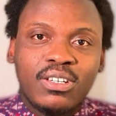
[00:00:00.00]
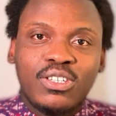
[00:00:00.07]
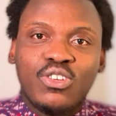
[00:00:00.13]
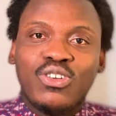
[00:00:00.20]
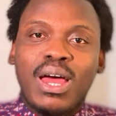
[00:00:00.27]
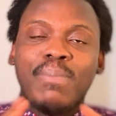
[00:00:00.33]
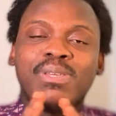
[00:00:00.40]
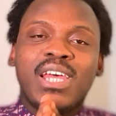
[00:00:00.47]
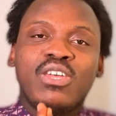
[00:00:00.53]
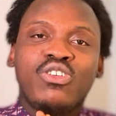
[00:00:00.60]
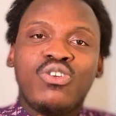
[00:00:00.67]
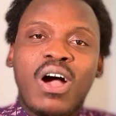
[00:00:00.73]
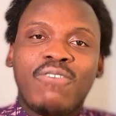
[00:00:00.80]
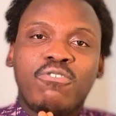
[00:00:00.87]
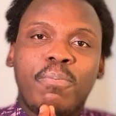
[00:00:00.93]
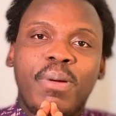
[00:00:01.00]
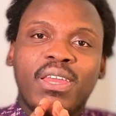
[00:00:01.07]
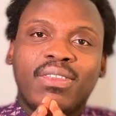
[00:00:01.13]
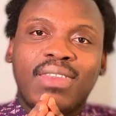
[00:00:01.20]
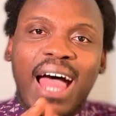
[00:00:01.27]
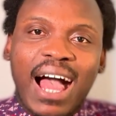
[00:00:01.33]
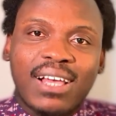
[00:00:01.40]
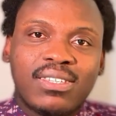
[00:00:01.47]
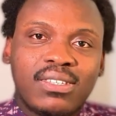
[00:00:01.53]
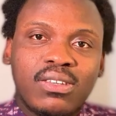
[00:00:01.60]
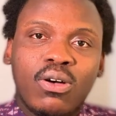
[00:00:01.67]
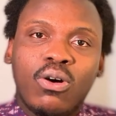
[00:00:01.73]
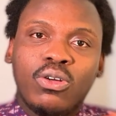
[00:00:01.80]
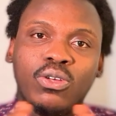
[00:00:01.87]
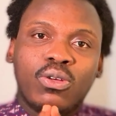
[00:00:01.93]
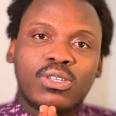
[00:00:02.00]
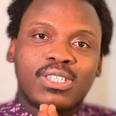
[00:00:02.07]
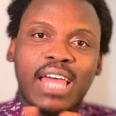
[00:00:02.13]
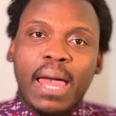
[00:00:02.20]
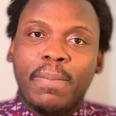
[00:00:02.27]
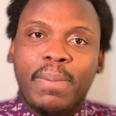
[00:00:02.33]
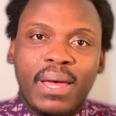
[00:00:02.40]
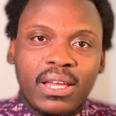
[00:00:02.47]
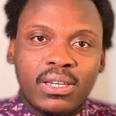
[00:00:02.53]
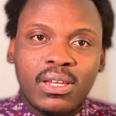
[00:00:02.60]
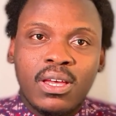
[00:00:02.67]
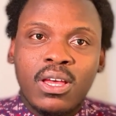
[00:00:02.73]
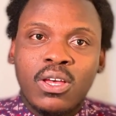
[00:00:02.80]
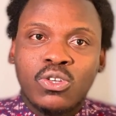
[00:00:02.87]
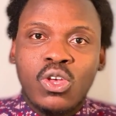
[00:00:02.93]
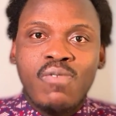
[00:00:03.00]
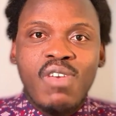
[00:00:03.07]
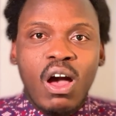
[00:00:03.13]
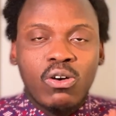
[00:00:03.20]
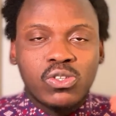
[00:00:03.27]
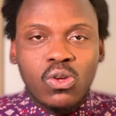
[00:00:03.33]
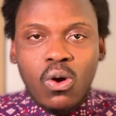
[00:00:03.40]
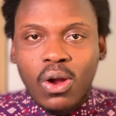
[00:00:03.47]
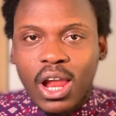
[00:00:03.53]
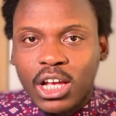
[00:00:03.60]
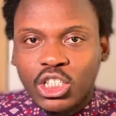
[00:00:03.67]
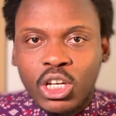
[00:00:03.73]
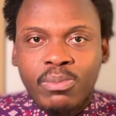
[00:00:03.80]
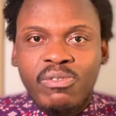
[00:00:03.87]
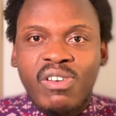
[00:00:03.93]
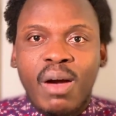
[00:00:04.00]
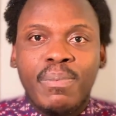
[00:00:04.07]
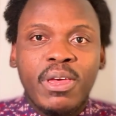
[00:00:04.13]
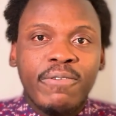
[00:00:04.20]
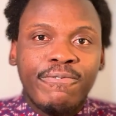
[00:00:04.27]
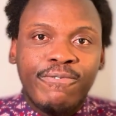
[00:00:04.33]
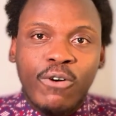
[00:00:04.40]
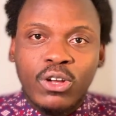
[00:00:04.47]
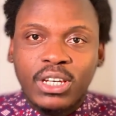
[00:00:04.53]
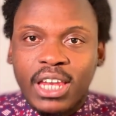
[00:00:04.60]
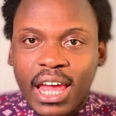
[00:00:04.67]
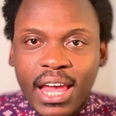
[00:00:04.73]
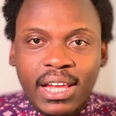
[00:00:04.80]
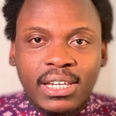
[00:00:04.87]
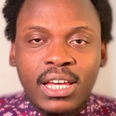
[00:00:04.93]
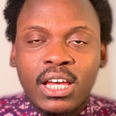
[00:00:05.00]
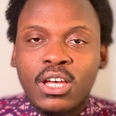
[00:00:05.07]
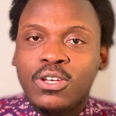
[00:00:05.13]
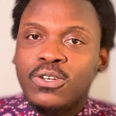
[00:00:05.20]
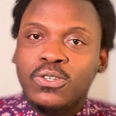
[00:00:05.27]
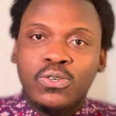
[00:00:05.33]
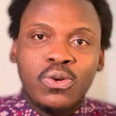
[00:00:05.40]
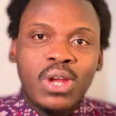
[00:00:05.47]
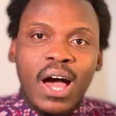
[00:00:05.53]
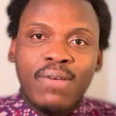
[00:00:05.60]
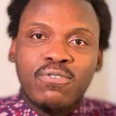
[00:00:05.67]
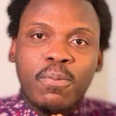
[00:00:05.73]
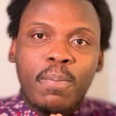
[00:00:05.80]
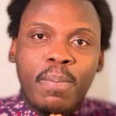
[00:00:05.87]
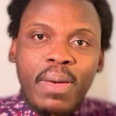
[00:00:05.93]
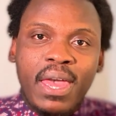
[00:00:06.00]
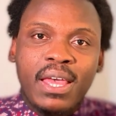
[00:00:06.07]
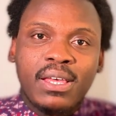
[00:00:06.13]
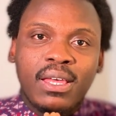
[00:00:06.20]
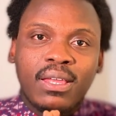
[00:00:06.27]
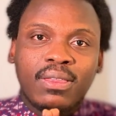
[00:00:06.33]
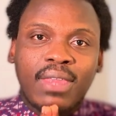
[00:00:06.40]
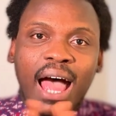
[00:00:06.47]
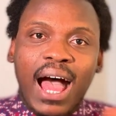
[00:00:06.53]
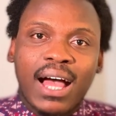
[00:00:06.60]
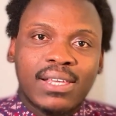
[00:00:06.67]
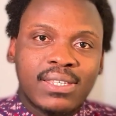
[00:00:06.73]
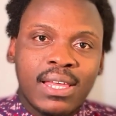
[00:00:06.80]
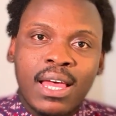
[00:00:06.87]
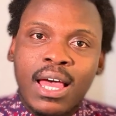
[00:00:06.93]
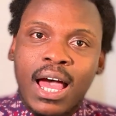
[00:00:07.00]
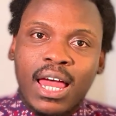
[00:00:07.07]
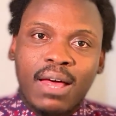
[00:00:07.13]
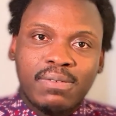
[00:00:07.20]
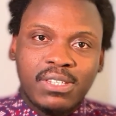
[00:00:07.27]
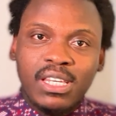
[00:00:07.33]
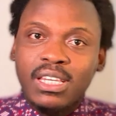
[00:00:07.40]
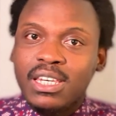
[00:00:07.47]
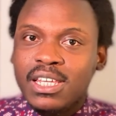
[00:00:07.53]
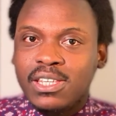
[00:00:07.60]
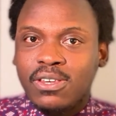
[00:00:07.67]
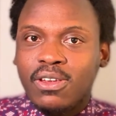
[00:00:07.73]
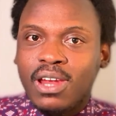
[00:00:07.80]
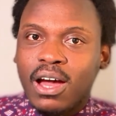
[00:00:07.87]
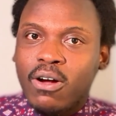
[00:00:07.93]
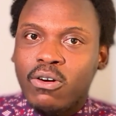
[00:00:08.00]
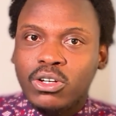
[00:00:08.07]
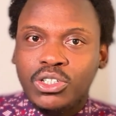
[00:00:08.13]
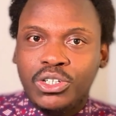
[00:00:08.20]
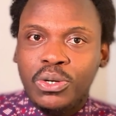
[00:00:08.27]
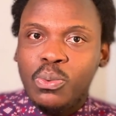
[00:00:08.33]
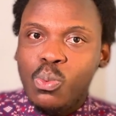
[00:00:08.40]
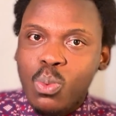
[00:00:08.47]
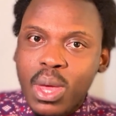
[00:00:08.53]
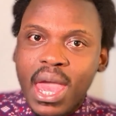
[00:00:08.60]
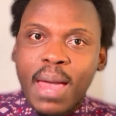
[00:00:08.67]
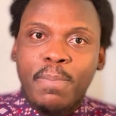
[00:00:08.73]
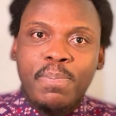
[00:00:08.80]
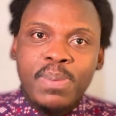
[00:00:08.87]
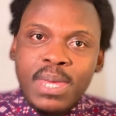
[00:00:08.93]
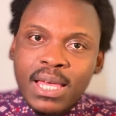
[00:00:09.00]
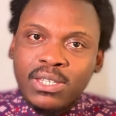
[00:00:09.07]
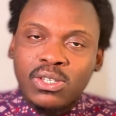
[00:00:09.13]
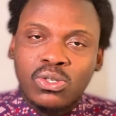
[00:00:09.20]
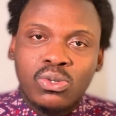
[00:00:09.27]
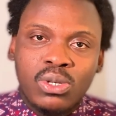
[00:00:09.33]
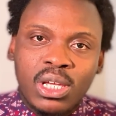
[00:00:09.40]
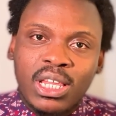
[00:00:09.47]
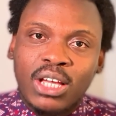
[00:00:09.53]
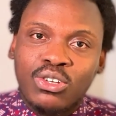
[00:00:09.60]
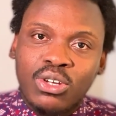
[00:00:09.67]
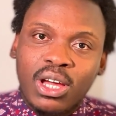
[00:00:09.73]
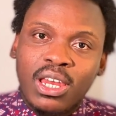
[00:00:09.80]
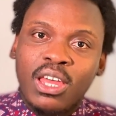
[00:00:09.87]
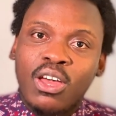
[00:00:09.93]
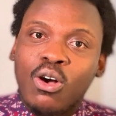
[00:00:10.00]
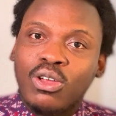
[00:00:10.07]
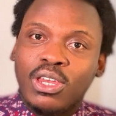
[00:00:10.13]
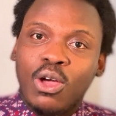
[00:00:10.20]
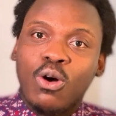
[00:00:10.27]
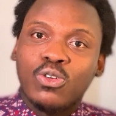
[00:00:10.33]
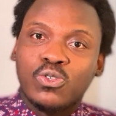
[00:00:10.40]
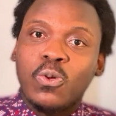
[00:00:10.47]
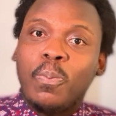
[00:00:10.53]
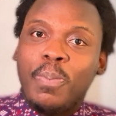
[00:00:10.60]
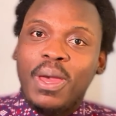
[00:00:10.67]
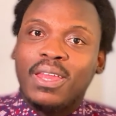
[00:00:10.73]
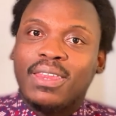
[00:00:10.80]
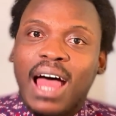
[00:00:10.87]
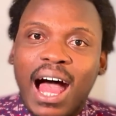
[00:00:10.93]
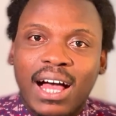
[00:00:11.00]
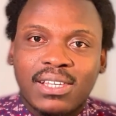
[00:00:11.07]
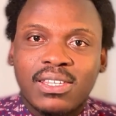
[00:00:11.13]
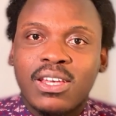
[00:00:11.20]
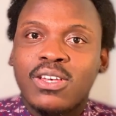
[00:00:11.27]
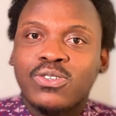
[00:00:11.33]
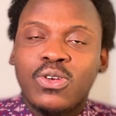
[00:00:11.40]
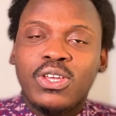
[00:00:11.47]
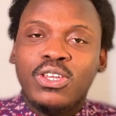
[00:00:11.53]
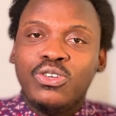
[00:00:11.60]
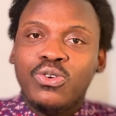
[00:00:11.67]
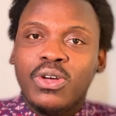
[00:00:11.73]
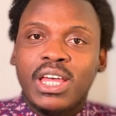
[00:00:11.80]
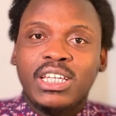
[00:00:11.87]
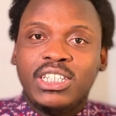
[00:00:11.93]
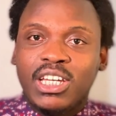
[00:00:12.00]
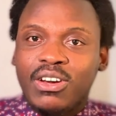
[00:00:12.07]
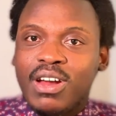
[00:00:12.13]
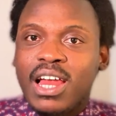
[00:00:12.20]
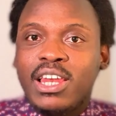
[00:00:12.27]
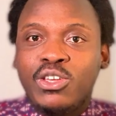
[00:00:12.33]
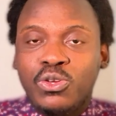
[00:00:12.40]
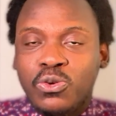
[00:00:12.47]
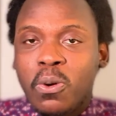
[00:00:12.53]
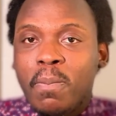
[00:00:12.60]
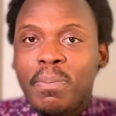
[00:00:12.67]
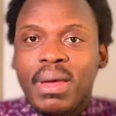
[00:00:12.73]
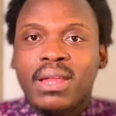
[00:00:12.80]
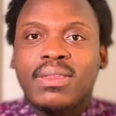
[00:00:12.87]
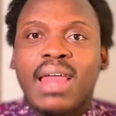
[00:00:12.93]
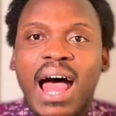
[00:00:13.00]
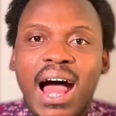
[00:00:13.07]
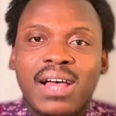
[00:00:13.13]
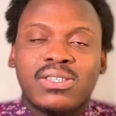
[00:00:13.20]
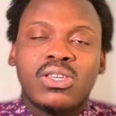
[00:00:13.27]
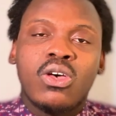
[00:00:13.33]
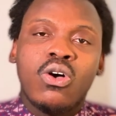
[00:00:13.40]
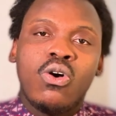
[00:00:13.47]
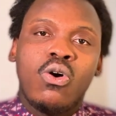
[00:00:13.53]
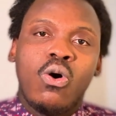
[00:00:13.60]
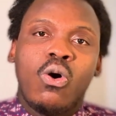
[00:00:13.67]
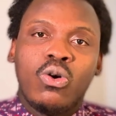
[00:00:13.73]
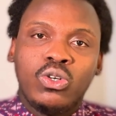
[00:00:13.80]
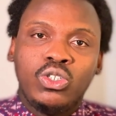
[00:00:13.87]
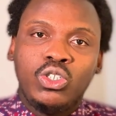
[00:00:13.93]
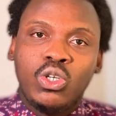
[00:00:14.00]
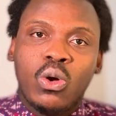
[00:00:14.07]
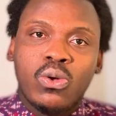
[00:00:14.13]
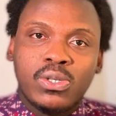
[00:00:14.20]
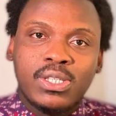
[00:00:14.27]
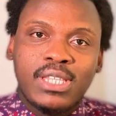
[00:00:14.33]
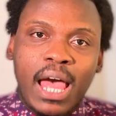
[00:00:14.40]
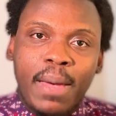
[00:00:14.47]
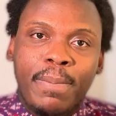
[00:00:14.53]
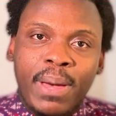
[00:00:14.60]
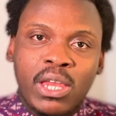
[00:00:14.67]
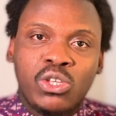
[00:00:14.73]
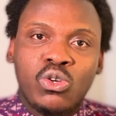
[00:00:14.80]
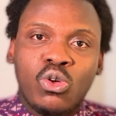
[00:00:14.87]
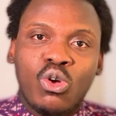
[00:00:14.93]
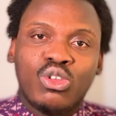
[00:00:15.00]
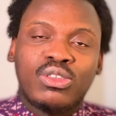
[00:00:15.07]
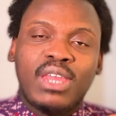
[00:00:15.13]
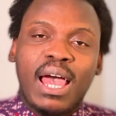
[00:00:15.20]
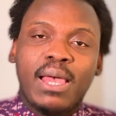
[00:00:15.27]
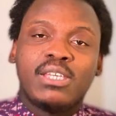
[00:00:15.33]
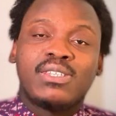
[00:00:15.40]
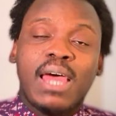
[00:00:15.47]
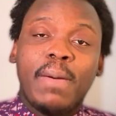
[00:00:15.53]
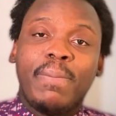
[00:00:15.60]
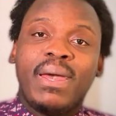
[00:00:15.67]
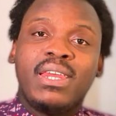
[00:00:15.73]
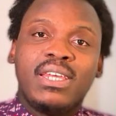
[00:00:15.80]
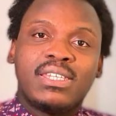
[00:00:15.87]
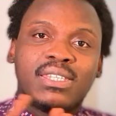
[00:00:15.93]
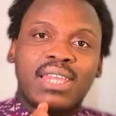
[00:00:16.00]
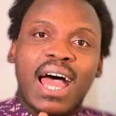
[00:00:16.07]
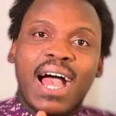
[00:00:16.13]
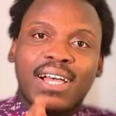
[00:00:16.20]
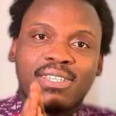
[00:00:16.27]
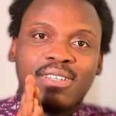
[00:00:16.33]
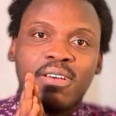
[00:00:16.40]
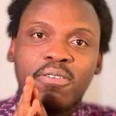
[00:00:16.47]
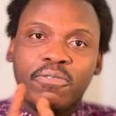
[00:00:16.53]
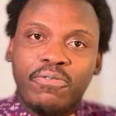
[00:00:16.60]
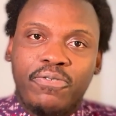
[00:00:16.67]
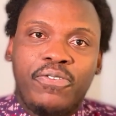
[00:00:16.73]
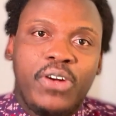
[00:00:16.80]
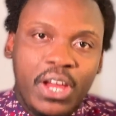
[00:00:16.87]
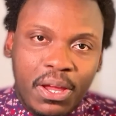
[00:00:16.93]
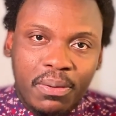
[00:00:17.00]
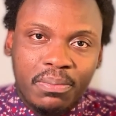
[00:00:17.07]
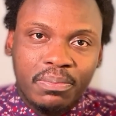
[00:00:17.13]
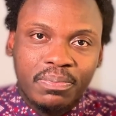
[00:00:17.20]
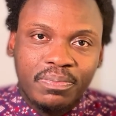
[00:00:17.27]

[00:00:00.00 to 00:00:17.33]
So that means that you don't have to pay tax on your stipend. So if you're on scholarship, if you are being funded, you don't have to pay tax. And I've seen this in other countries where PhD students actually they also pay tax. So in the UK, generally you don't pay tax on your stipend. So your stipend is tax free.